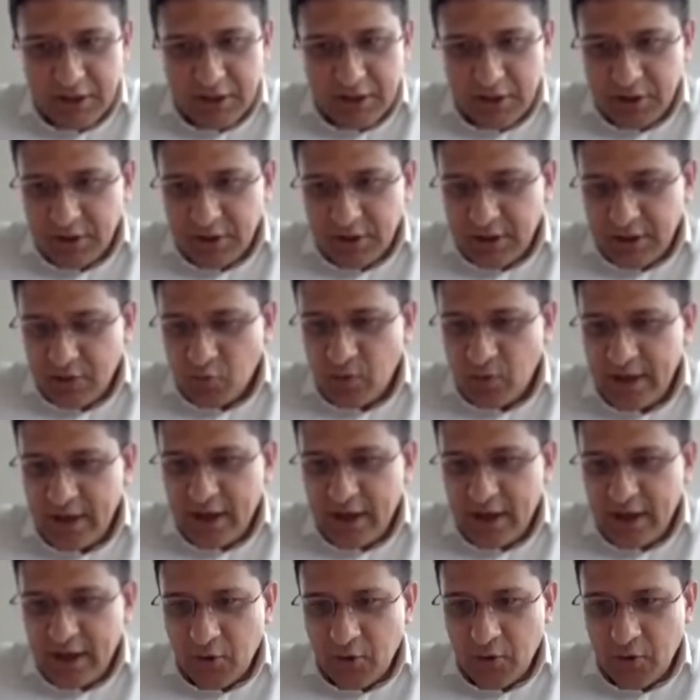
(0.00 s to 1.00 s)
We are going to
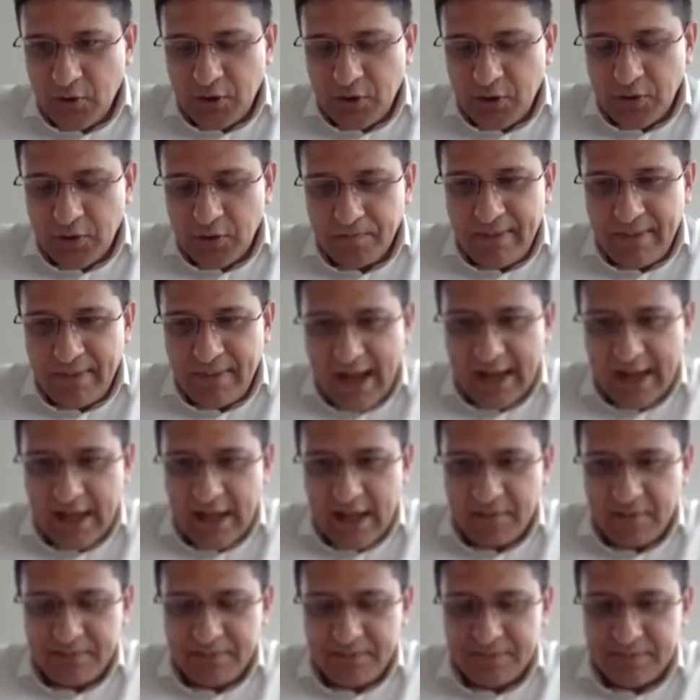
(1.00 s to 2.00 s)
pick up
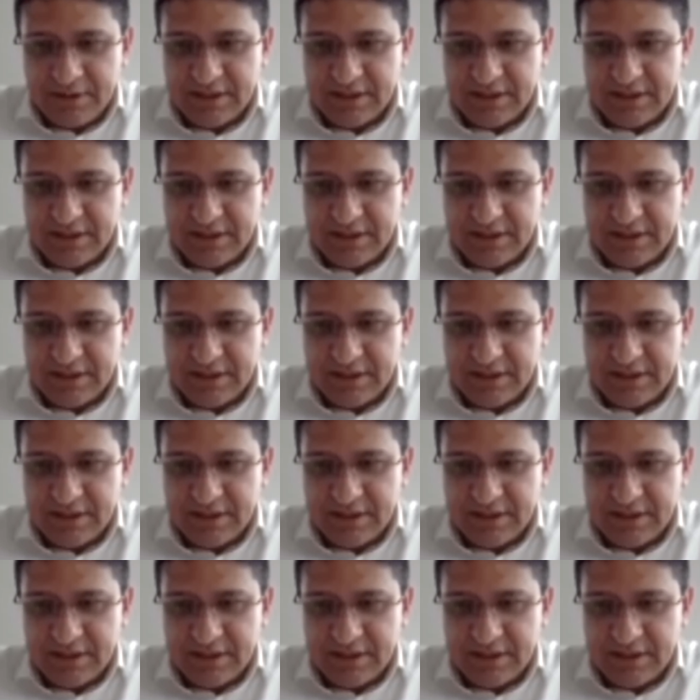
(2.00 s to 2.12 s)
this